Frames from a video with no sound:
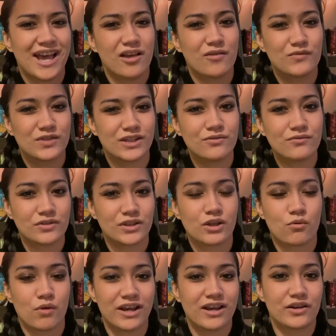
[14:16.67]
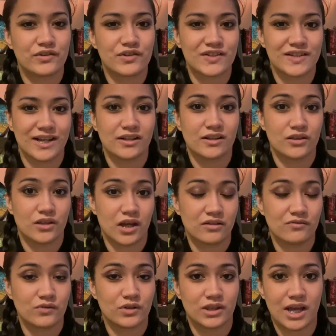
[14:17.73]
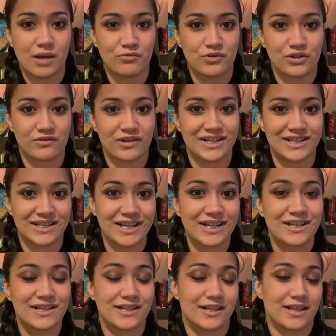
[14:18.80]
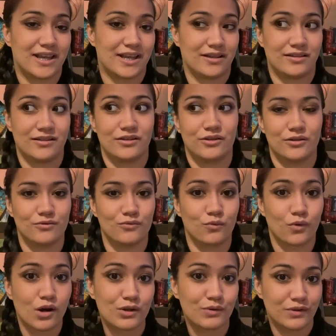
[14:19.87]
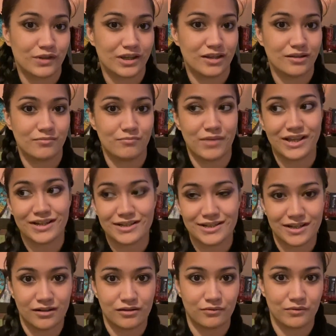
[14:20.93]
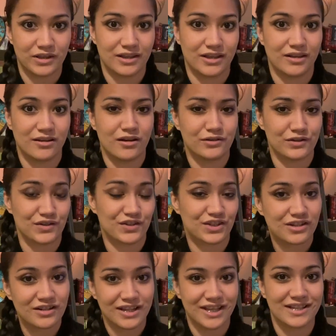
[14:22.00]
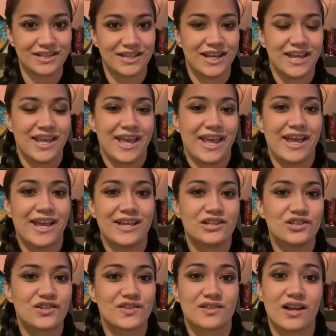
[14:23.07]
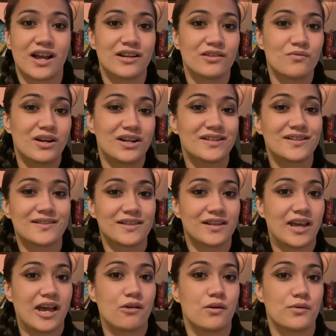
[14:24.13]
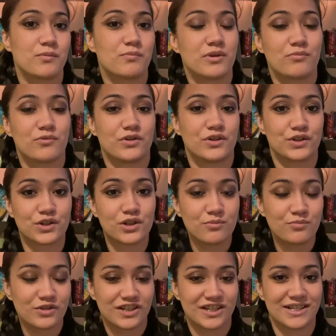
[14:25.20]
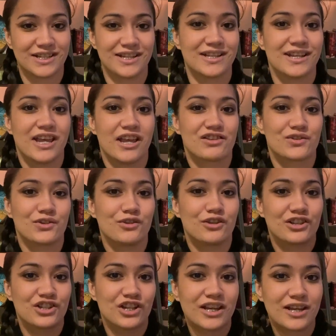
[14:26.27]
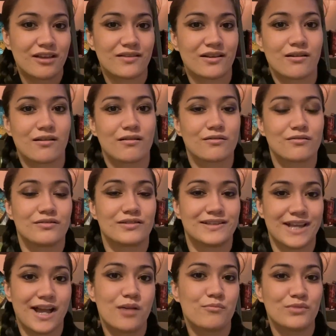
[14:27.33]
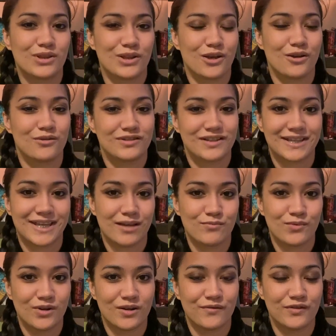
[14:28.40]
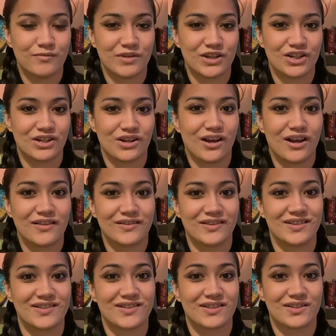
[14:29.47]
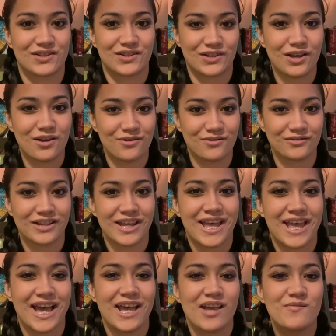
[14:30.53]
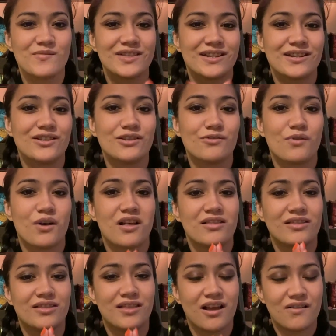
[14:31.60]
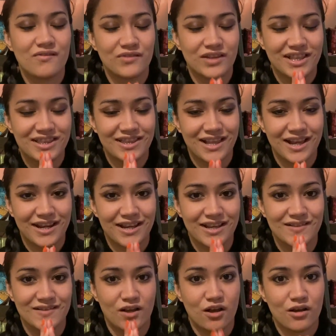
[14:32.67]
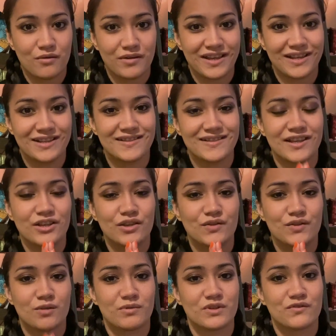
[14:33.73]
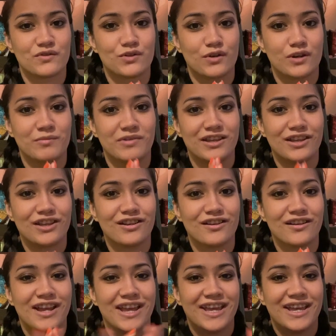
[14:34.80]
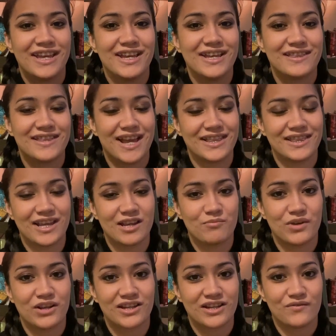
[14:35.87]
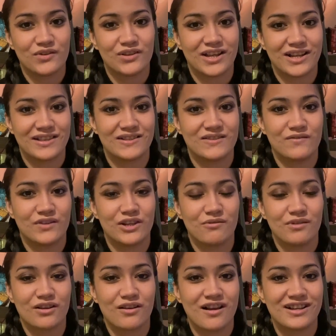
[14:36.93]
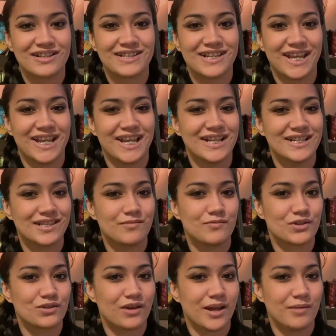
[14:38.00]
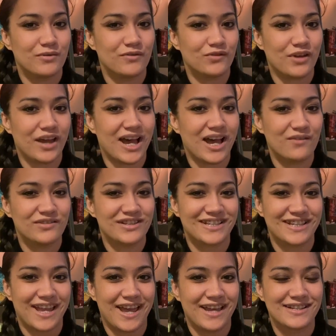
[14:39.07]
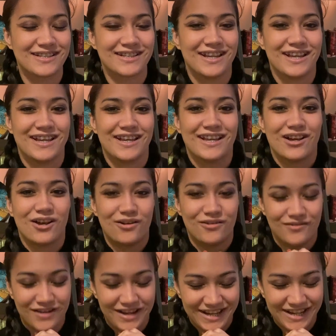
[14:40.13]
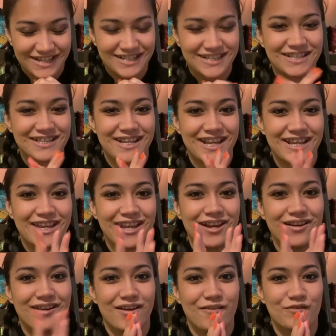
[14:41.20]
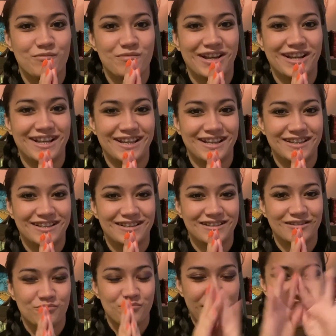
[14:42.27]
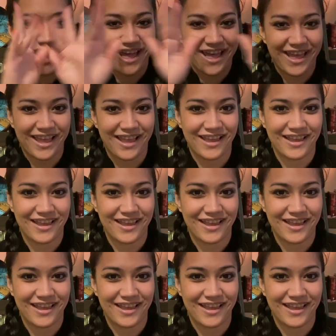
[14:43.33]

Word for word: I didn't really quite understand a lot of what labradorite did until I, you know, worked with it had meditated with it, understood it, and just kind of wanted to see how other people interpreted it. So you can check out that article down below to get more information on this stone. I'm sending you all love and light as always. Thank you so much for joining me here. Hit that like button if you like this video and content, and subscribe if you haven't yet. All right, take care everybody. Bye.